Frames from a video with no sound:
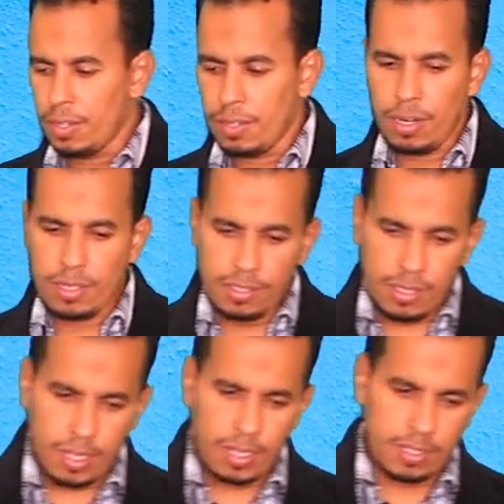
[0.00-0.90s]
There are
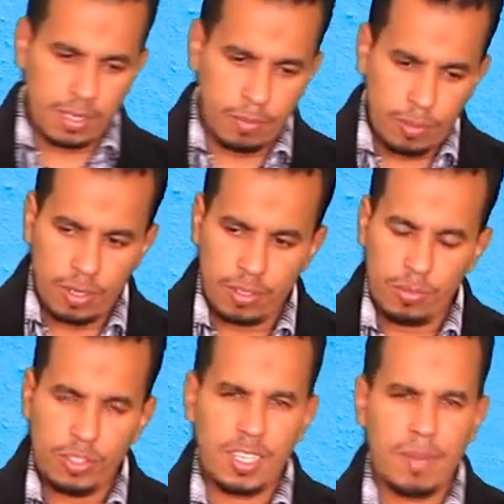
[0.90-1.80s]
certainly some words
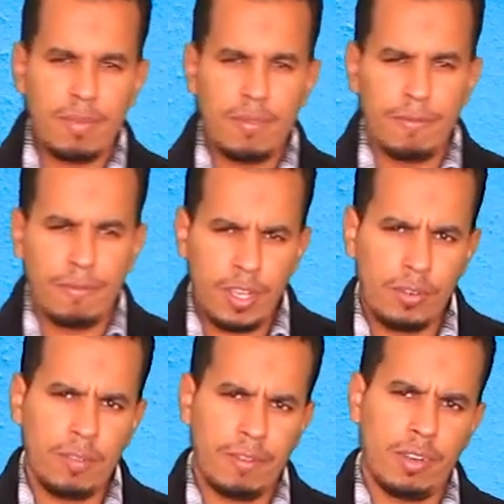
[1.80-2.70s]
which can be
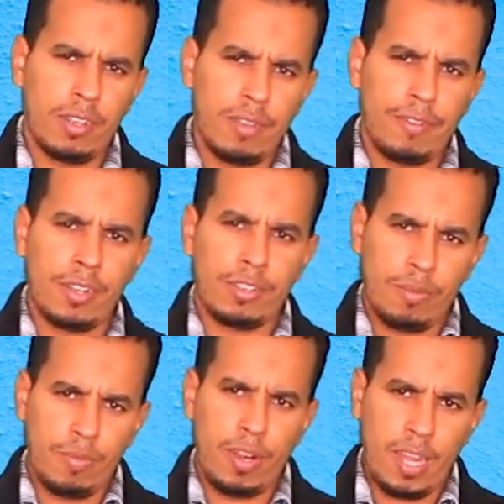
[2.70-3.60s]
very, very difficult to
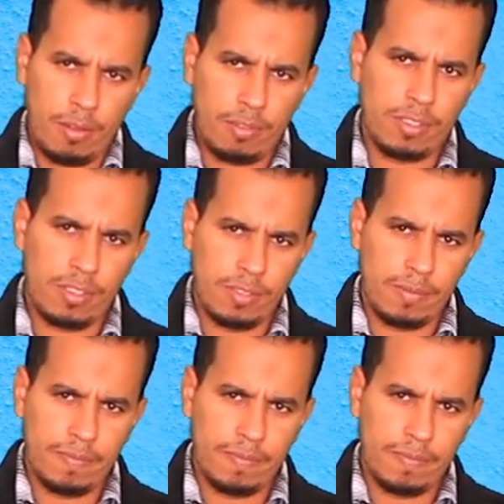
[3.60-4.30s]
pronounce,